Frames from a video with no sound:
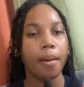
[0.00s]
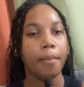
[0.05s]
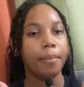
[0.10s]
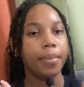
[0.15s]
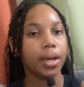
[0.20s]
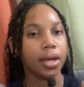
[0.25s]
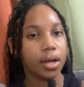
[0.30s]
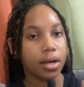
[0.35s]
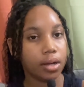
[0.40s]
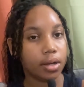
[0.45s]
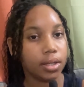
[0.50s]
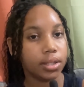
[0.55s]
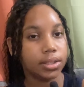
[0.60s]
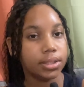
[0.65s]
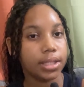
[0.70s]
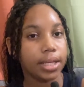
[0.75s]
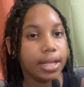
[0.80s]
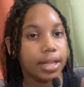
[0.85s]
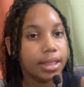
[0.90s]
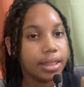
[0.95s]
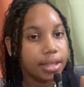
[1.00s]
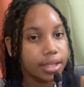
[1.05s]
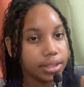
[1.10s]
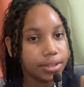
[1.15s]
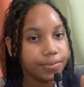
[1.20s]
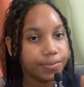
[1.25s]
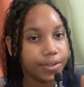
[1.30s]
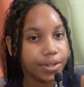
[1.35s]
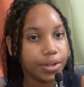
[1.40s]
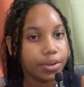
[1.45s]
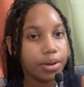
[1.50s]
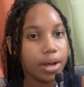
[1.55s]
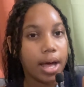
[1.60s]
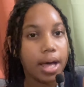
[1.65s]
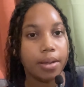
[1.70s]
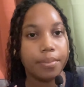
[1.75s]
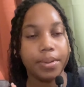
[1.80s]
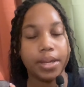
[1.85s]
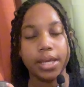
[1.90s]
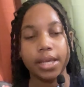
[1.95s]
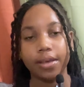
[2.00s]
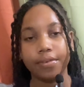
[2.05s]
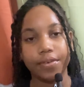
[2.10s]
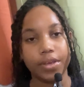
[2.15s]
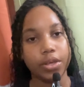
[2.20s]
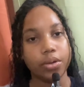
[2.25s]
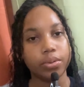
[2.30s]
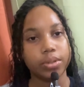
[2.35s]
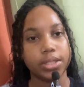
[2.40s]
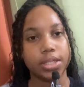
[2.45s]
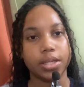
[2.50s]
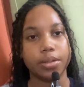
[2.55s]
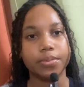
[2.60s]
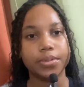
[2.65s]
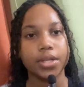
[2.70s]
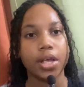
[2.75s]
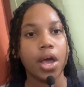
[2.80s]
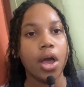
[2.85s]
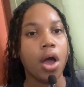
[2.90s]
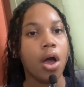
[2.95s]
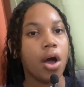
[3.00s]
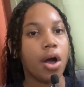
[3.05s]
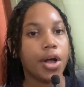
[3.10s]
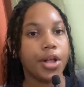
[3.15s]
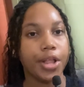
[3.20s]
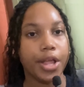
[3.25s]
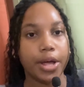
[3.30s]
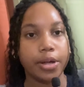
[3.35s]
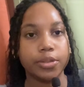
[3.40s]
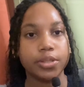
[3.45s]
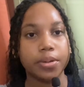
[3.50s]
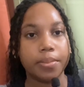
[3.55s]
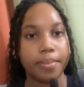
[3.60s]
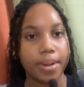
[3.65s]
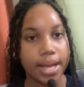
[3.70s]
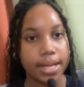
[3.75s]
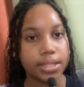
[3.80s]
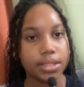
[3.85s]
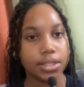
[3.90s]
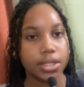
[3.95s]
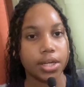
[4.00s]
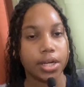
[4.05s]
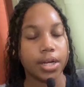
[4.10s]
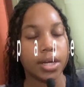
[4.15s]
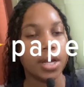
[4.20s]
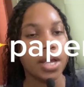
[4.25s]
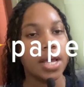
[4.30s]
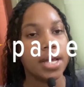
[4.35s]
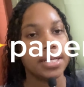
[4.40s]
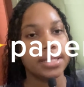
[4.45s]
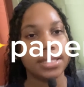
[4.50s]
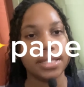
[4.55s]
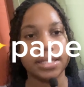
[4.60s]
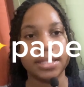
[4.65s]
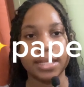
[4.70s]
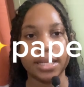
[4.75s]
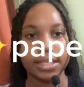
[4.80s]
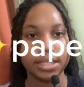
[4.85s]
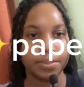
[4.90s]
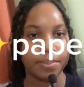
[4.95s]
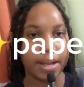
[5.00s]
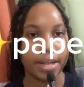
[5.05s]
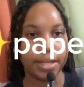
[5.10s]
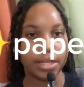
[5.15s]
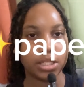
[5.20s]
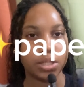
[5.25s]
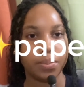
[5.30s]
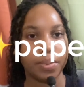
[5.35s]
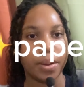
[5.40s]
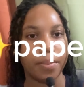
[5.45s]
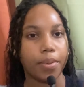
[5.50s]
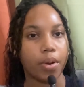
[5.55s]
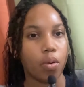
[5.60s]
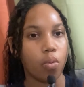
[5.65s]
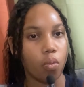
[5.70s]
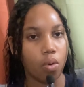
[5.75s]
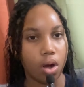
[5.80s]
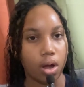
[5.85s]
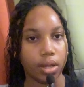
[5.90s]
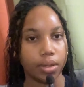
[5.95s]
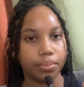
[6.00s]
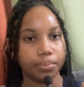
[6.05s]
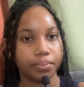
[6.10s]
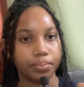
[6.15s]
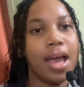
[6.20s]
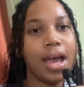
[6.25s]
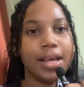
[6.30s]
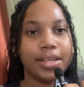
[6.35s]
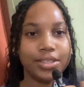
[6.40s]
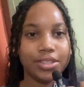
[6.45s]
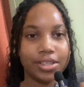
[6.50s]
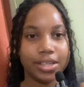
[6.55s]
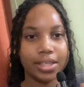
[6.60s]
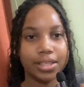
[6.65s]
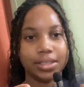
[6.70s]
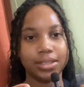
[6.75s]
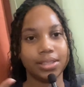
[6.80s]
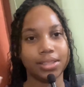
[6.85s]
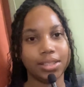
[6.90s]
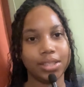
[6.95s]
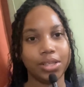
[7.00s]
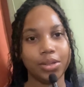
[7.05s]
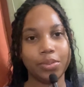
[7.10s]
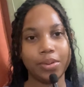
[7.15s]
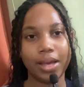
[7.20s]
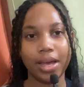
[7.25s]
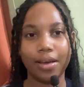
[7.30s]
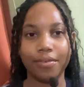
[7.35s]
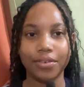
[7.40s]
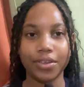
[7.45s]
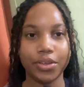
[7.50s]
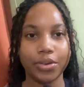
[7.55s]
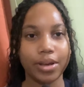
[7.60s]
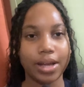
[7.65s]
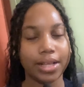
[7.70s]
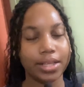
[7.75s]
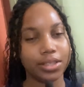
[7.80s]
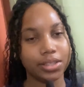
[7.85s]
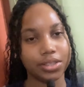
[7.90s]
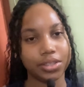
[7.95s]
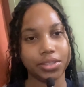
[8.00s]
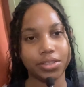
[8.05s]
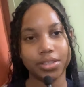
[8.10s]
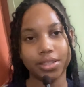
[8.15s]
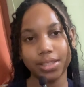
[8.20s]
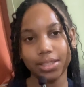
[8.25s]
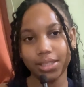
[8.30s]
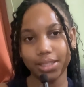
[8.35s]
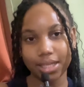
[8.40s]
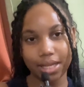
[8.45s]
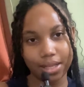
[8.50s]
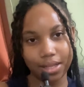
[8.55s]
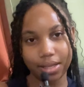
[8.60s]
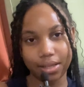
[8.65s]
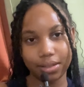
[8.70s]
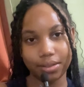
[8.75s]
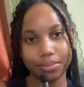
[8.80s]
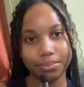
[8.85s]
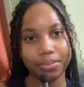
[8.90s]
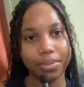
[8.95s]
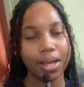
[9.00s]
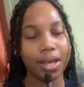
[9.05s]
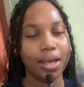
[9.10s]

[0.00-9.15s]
Because in this video, I'll be giving you tips on how to master CSEC Spanish Paper 1. As you can see, we have a new addition to the channel.